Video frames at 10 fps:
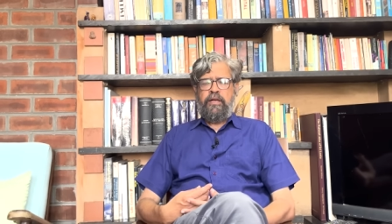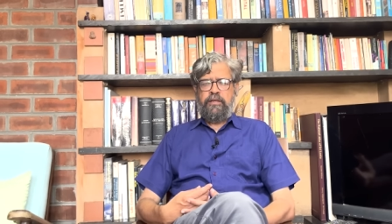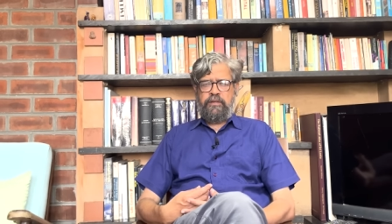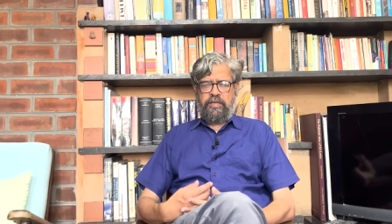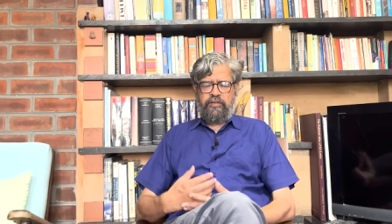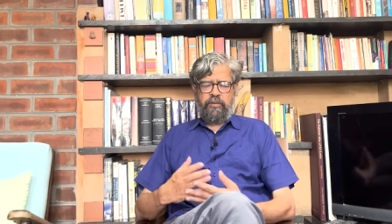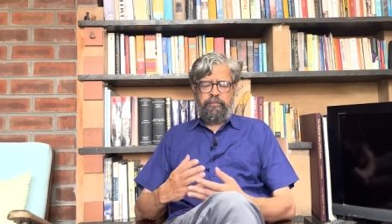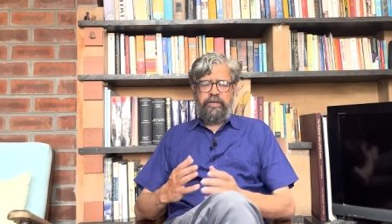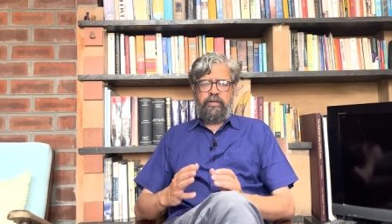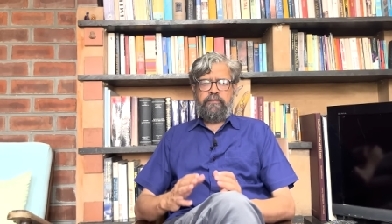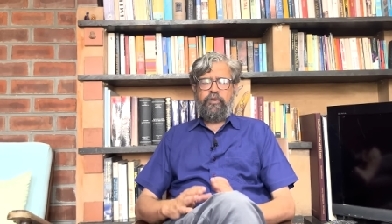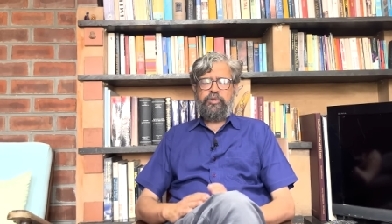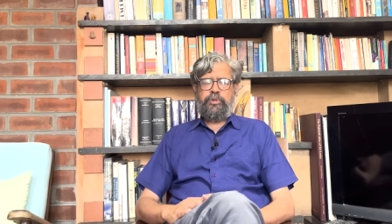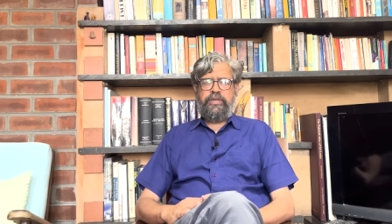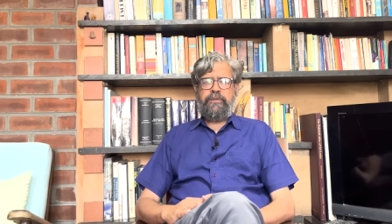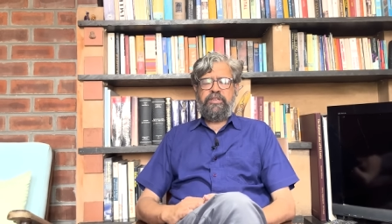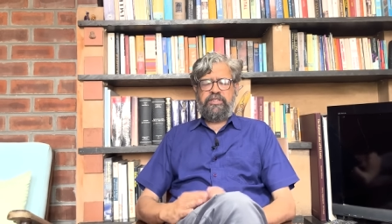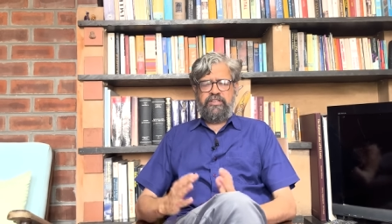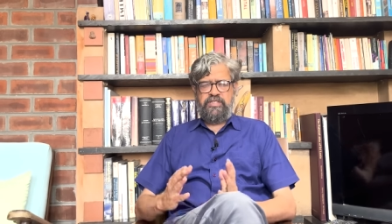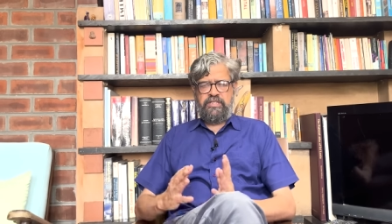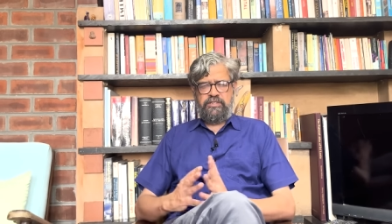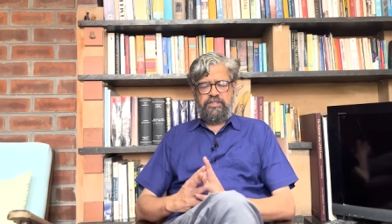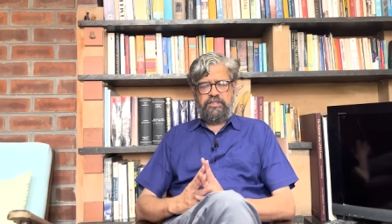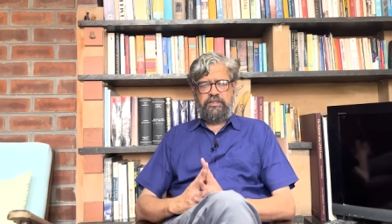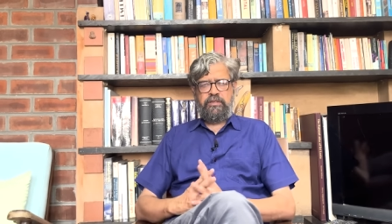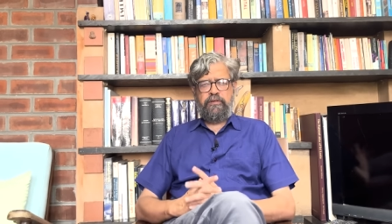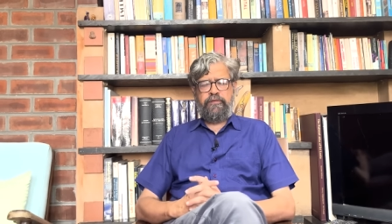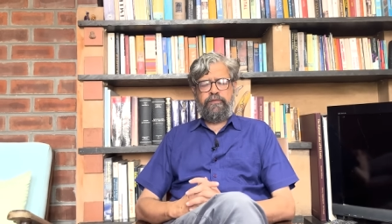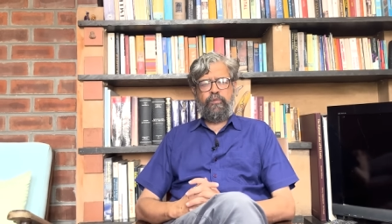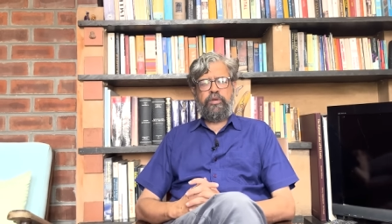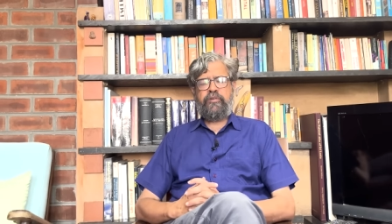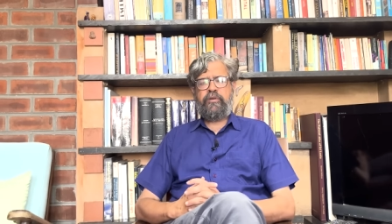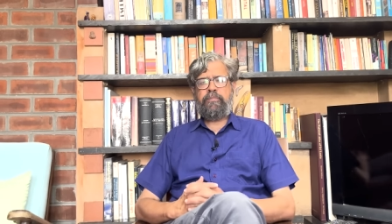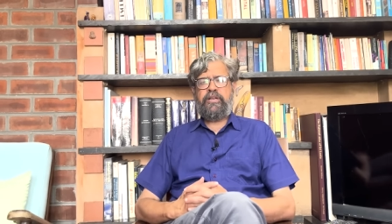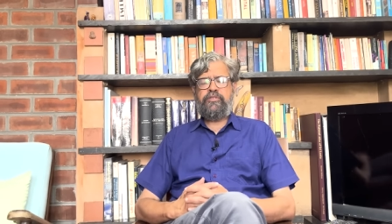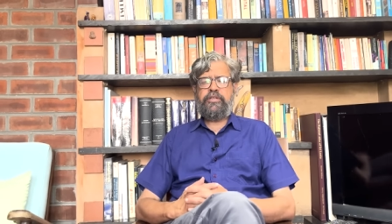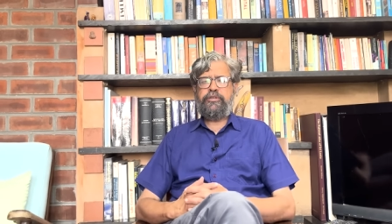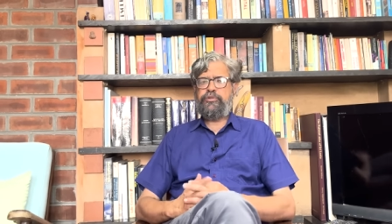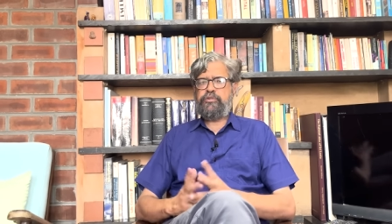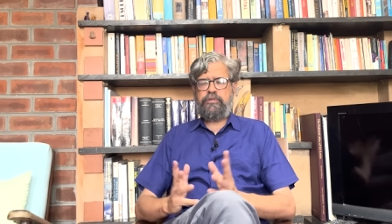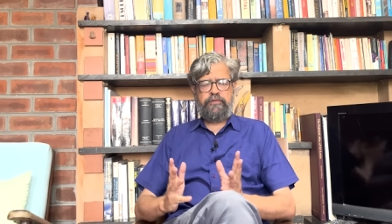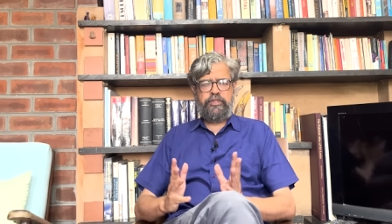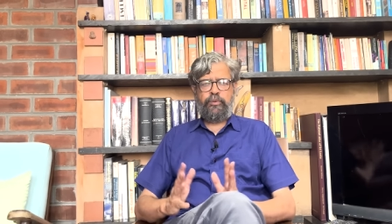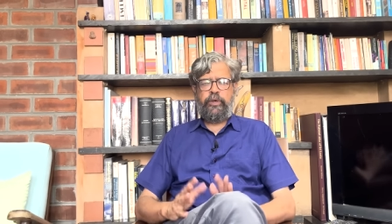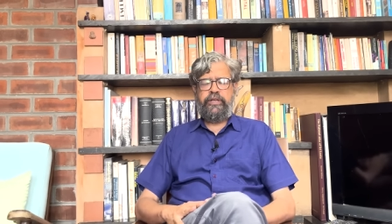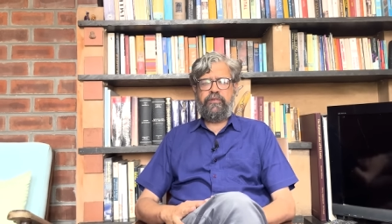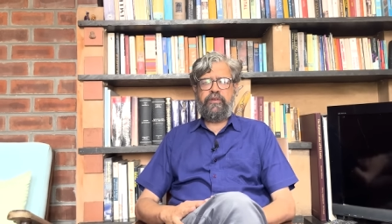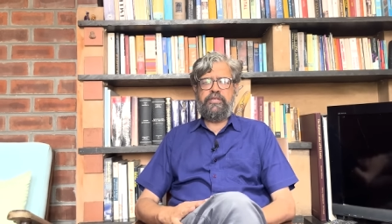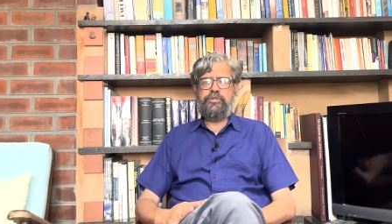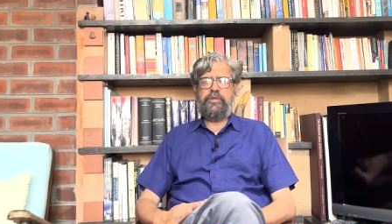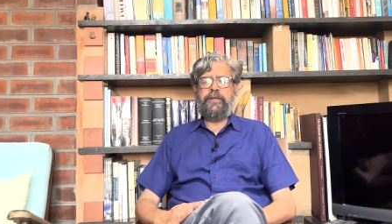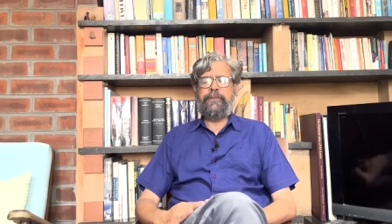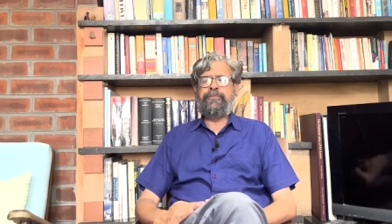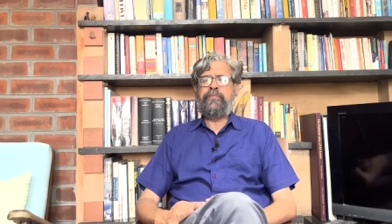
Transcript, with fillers: That's a bit unfortunate, but that's the construct of water supply institutions of the 20th century.